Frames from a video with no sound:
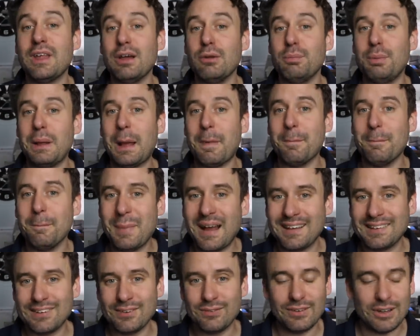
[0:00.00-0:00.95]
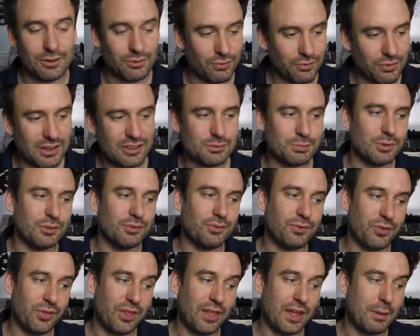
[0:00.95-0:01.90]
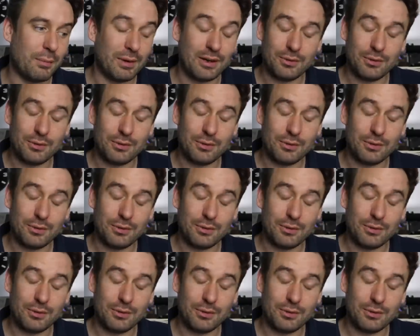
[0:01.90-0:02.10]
It'd be a massive investment for them,